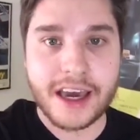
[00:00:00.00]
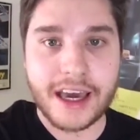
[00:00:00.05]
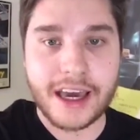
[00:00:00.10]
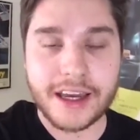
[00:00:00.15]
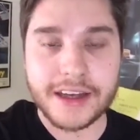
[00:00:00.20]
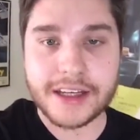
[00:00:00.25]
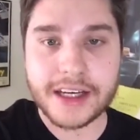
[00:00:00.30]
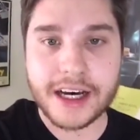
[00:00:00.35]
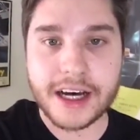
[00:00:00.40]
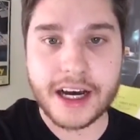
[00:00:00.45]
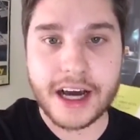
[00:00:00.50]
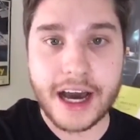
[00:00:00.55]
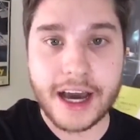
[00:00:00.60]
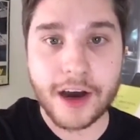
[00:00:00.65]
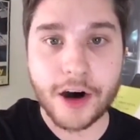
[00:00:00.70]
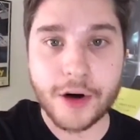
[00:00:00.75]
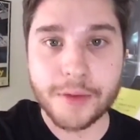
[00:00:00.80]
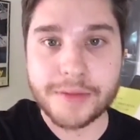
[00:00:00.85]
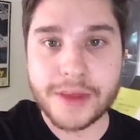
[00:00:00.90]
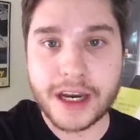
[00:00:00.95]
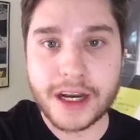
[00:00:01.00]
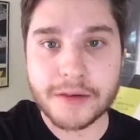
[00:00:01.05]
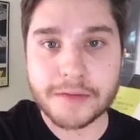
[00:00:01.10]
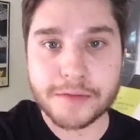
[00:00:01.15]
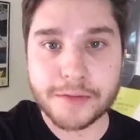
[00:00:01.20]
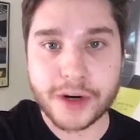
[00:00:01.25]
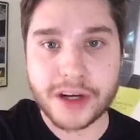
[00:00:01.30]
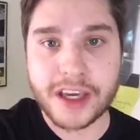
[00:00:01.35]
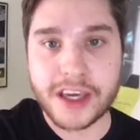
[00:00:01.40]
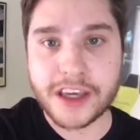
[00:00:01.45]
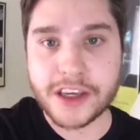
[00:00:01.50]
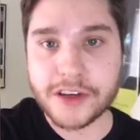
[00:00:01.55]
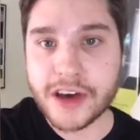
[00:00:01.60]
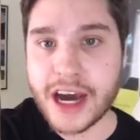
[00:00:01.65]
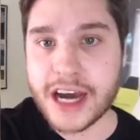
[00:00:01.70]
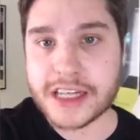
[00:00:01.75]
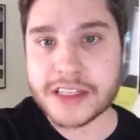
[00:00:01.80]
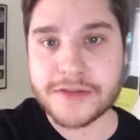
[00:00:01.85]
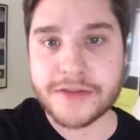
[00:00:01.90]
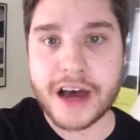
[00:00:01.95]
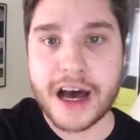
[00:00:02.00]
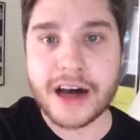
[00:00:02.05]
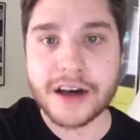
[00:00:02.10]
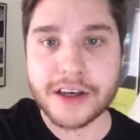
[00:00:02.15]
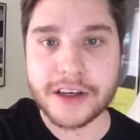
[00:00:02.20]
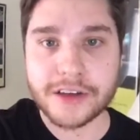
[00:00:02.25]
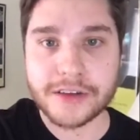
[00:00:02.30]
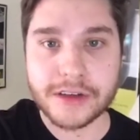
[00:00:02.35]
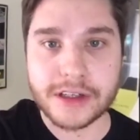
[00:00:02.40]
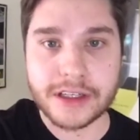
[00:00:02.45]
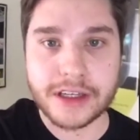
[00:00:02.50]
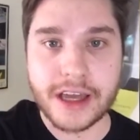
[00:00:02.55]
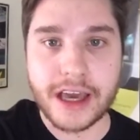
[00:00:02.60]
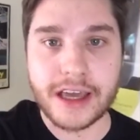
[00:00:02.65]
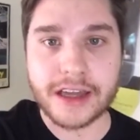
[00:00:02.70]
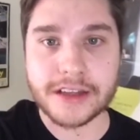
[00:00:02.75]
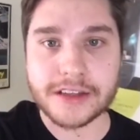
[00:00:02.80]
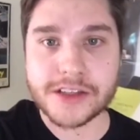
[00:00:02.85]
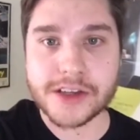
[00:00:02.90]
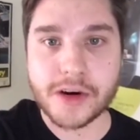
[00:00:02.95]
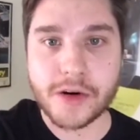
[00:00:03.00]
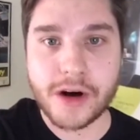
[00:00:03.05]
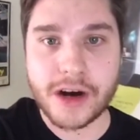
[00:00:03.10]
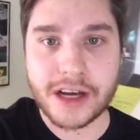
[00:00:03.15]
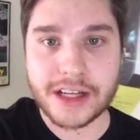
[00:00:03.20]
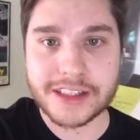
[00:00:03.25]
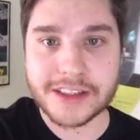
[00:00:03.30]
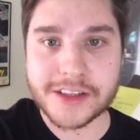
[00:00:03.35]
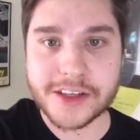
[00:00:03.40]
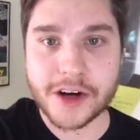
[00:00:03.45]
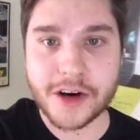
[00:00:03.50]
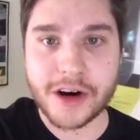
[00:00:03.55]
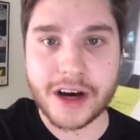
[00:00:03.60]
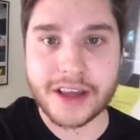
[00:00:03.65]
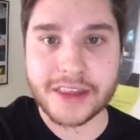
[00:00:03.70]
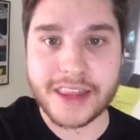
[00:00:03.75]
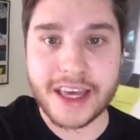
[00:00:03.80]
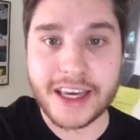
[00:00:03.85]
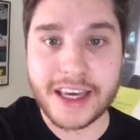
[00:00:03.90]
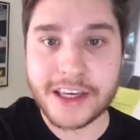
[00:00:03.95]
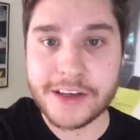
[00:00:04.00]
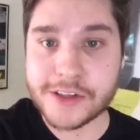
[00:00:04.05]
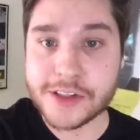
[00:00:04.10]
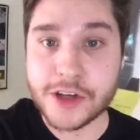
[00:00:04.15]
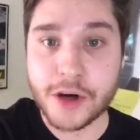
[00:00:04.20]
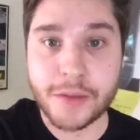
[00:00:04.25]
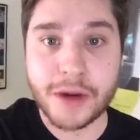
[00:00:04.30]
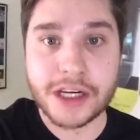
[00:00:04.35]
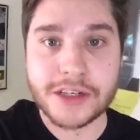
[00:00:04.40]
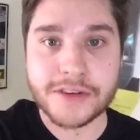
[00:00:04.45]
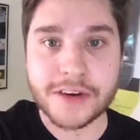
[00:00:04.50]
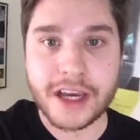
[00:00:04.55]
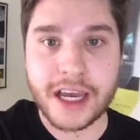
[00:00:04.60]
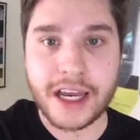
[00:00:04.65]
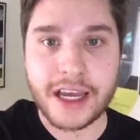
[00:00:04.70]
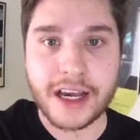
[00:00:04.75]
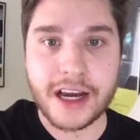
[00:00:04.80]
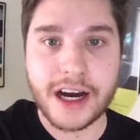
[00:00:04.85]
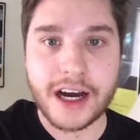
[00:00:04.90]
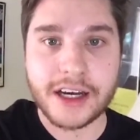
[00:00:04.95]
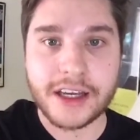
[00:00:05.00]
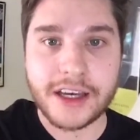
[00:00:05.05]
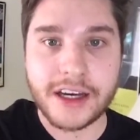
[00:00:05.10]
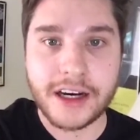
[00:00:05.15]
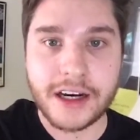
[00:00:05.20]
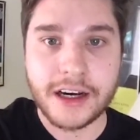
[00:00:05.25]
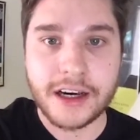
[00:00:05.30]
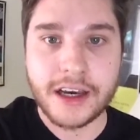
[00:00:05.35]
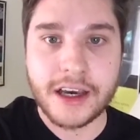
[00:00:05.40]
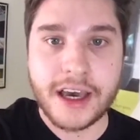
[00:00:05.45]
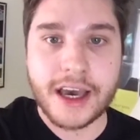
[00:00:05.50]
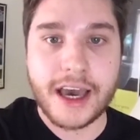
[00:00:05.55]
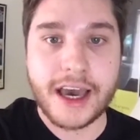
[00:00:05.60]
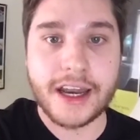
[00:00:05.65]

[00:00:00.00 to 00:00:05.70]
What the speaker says: And I hope that I'm bringing you guys value and so on. So thank you so much for getting on here.